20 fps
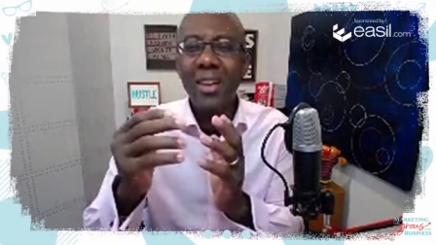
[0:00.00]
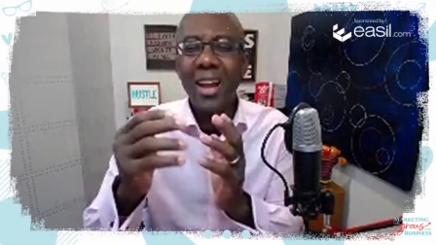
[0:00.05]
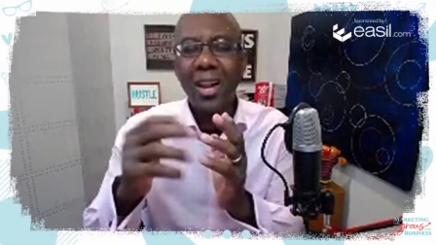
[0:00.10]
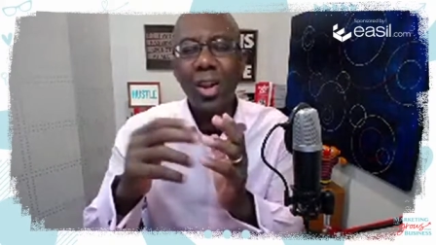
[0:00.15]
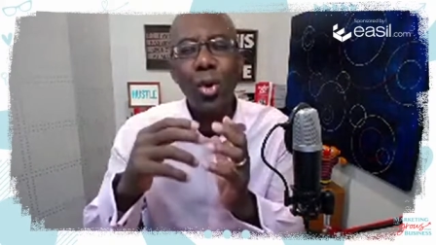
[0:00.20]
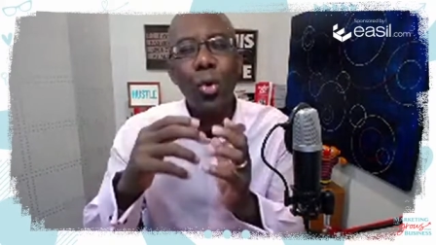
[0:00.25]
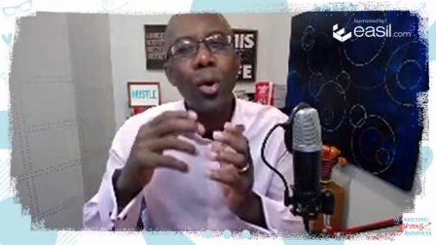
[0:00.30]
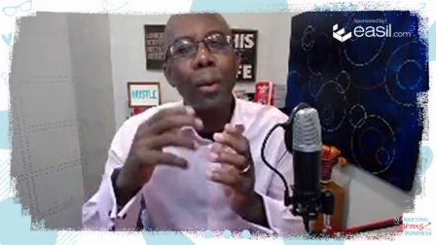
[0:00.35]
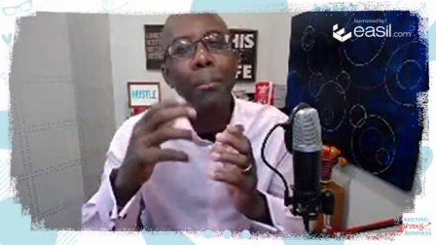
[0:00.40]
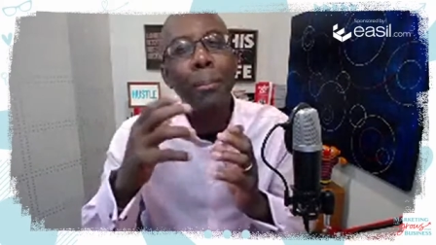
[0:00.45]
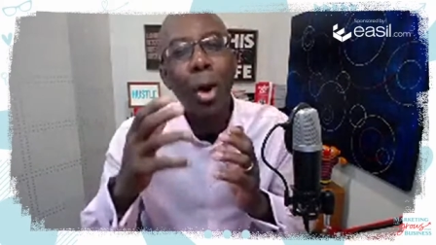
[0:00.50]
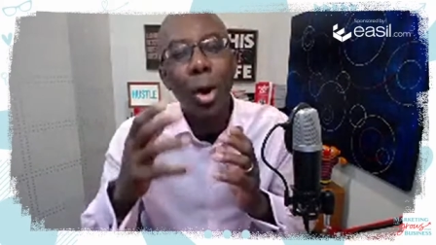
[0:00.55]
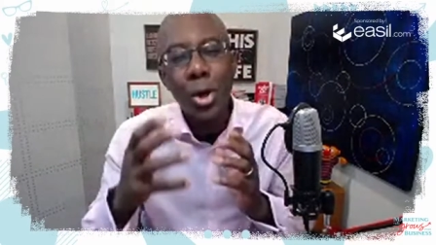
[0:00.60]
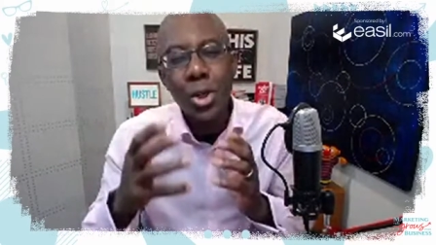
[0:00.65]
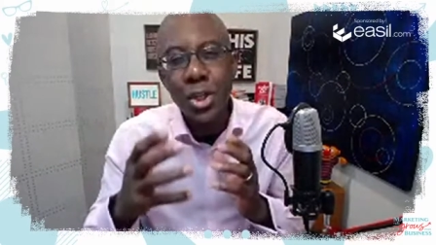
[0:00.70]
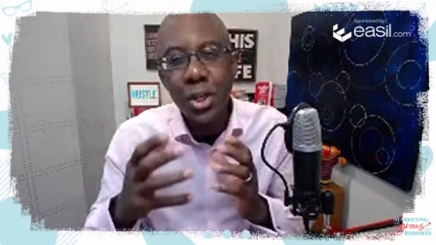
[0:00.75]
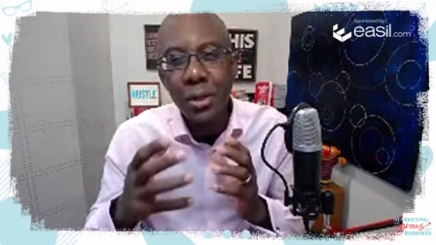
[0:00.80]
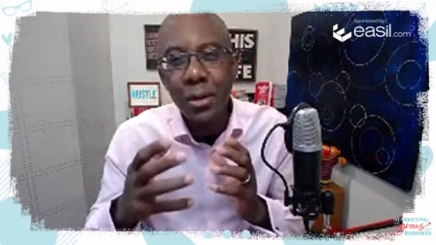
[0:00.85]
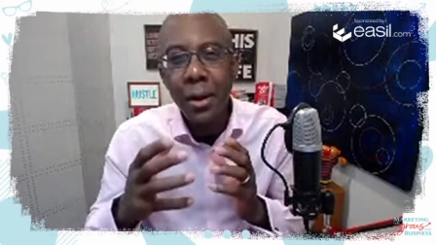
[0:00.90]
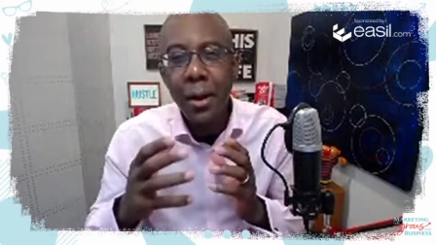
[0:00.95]
not lower
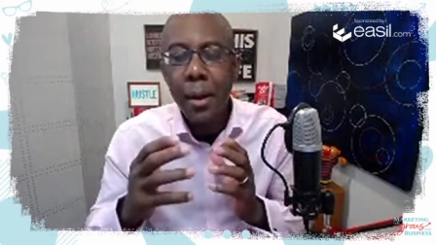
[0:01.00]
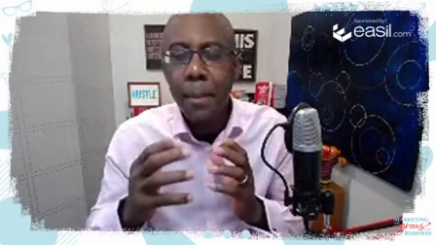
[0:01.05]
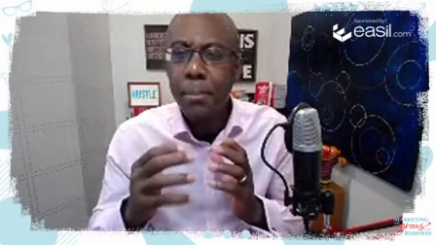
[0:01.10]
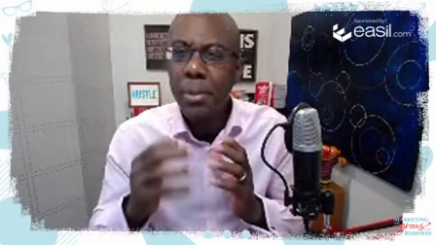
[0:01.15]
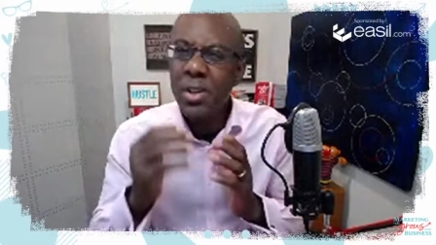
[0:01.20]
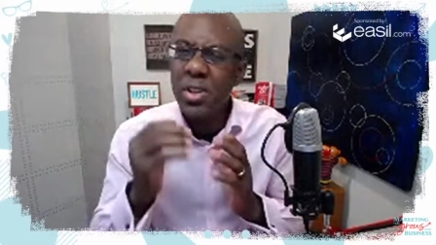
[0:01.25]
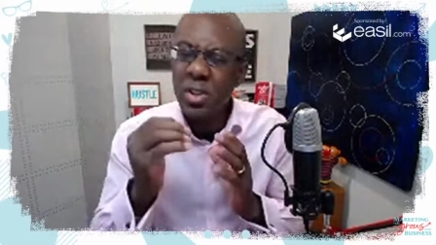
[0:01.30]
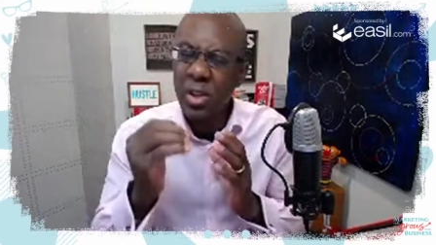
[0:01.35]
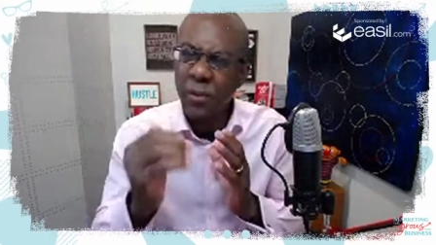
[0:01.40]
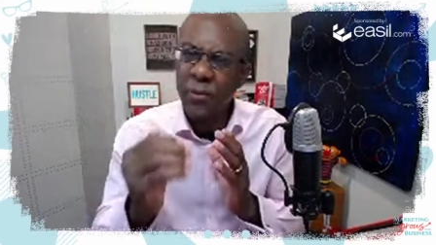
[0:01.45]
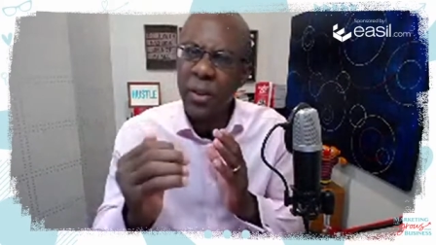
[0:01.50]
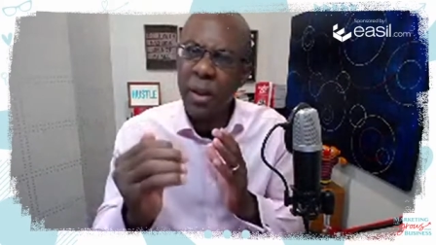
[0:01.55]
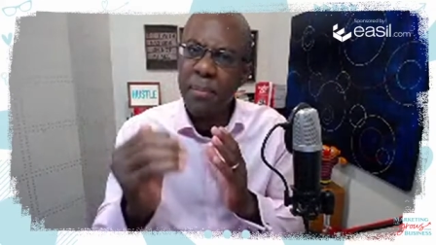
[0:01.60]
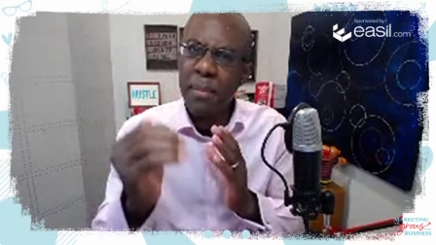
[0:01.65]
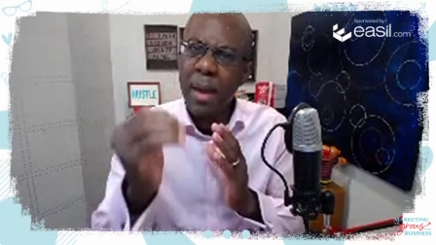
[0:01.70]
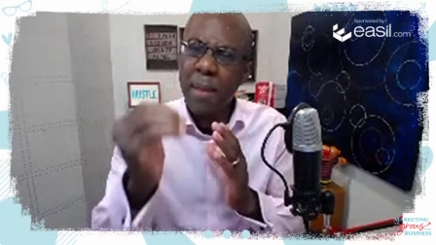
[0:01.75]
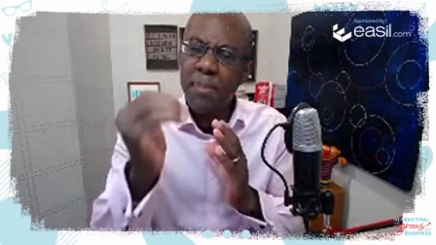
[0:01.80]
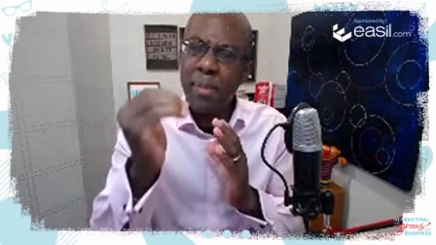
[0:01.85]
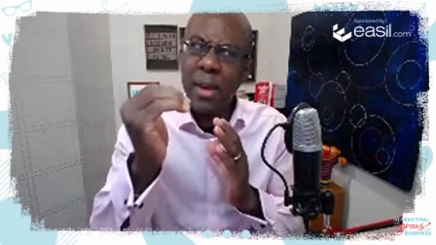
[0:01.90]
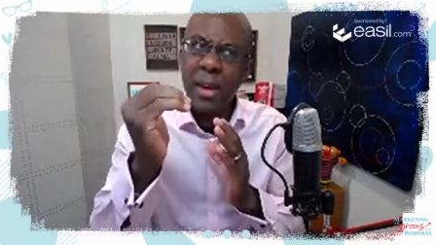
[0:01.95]
margin, but stuff that
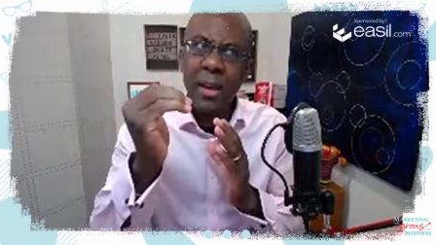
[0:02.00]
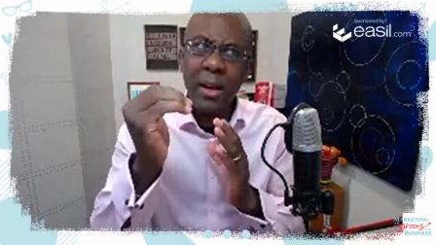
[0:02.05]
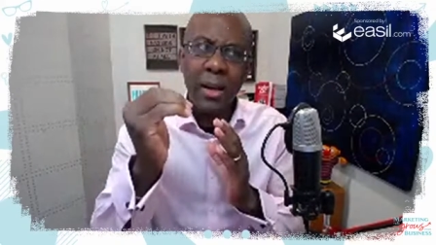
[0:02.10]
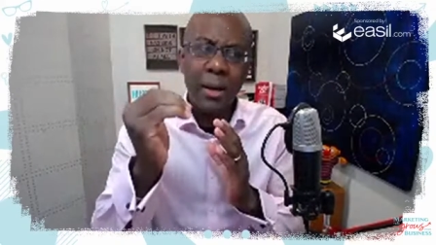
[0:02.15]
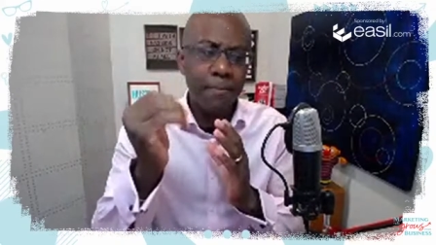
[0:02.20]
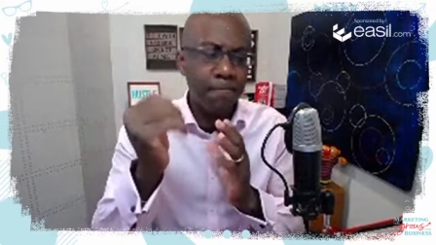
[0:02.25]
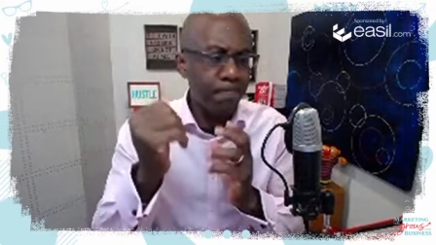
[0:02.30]
may be